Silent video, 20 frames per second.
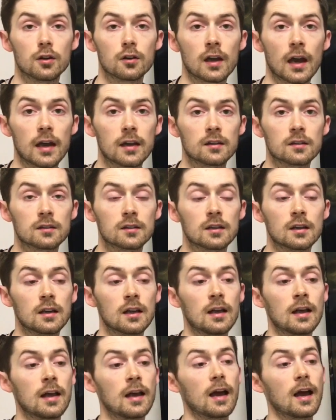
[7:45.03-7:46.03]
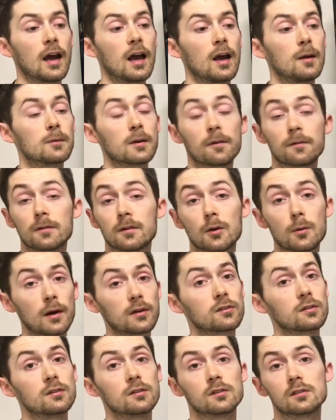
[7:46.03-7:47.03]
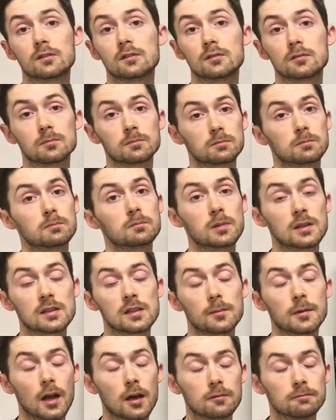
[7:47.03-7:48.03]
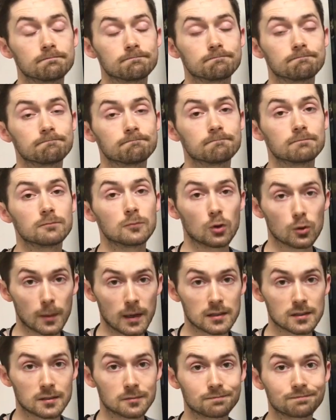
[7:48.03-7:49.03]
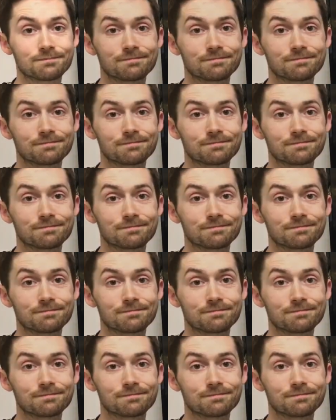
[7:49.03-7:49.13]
If you have any questions, please let me know. All the best.